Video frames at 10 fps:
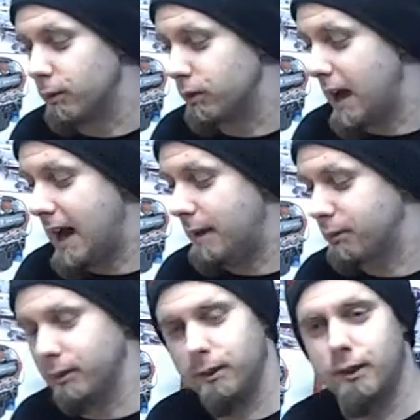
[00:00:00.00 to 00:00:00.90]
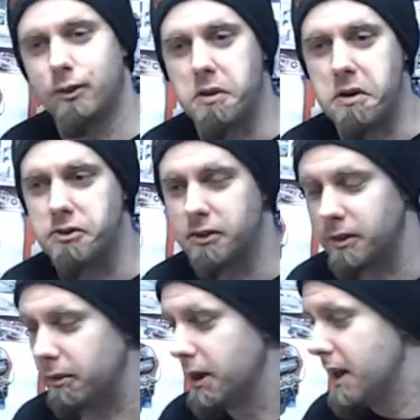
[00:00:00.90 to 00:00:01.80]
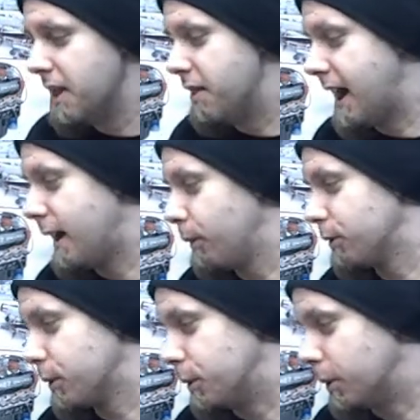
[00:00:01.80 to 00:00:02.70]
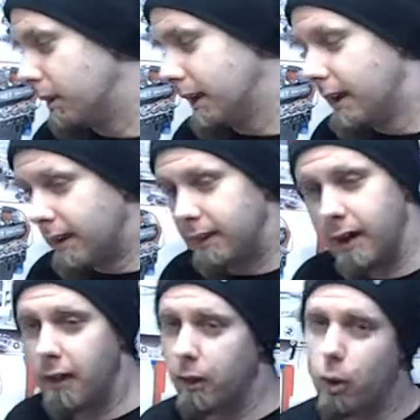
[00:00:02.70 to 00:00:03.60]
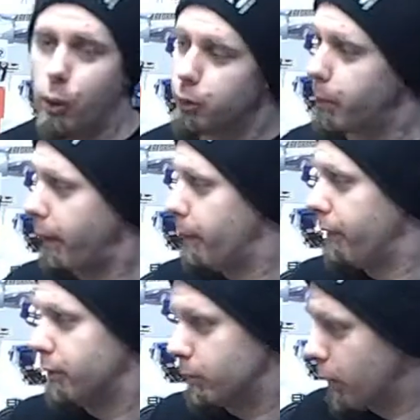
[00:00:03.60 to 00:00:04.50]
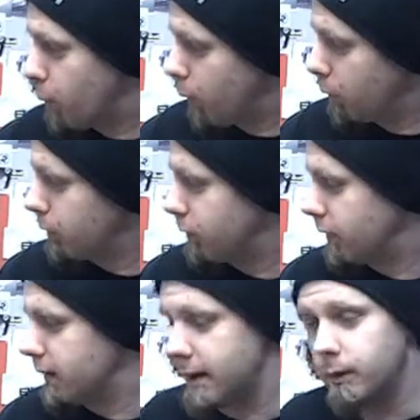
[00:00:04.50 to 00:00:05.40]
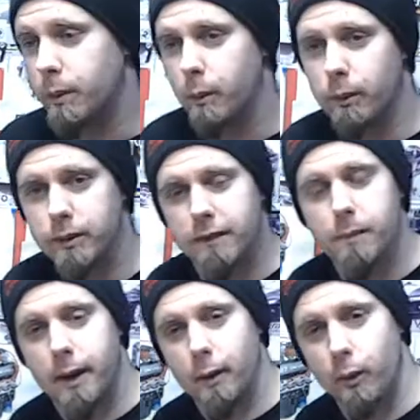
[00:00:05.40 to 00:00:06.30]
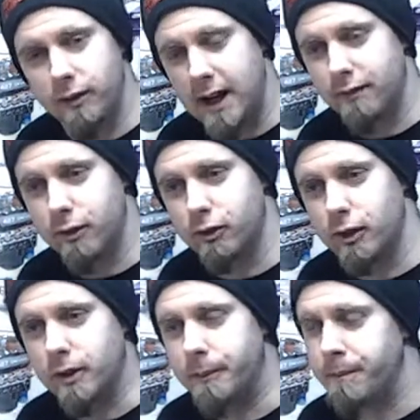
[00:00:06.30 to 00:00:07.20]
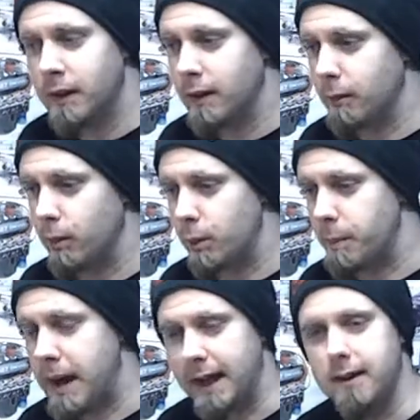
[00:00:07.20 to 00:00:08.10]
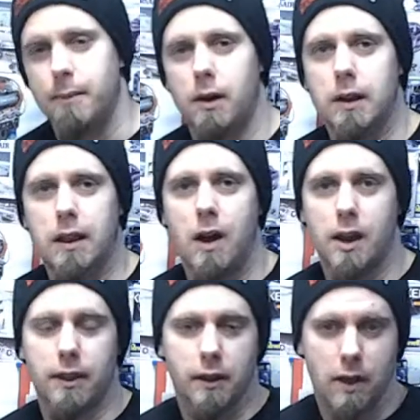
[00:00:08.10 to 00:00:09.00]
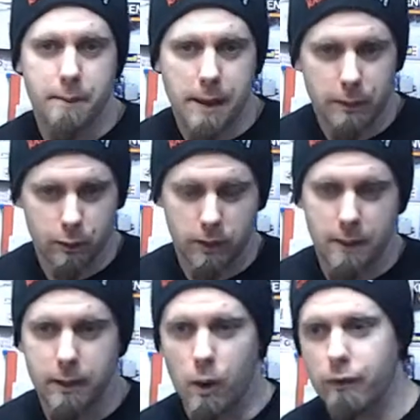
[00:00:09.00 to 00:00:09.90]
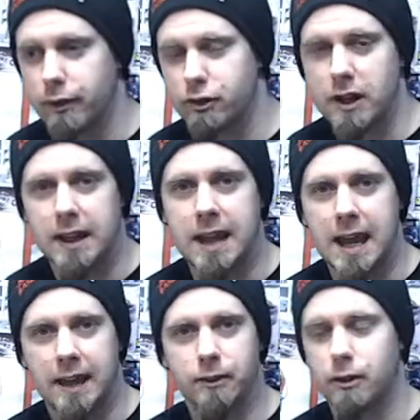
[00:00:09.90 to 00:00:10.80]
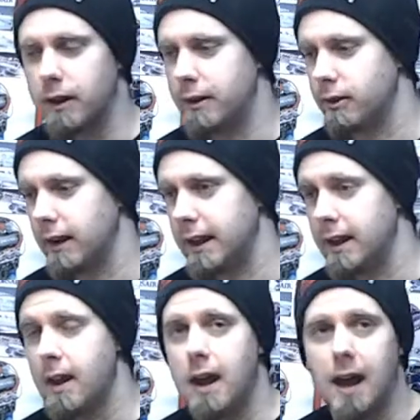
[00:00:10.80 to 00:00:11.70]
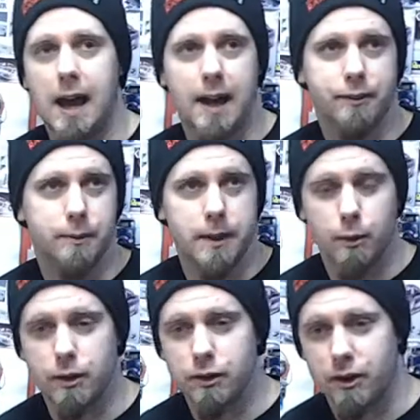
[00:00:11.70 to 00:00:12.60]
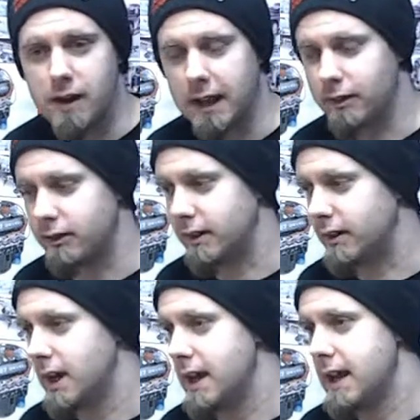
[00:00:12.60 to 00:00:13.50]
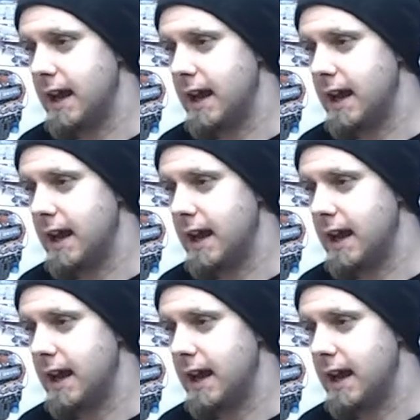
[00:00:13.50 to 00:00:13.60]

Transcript: I was absolutely astonished. So, that was cool. The coolest part about this, the award was very nice, but what was even better was after the show, when we were packing up, a lot of the club members were coming over and shaking hands, congratulating, asking me to return next year.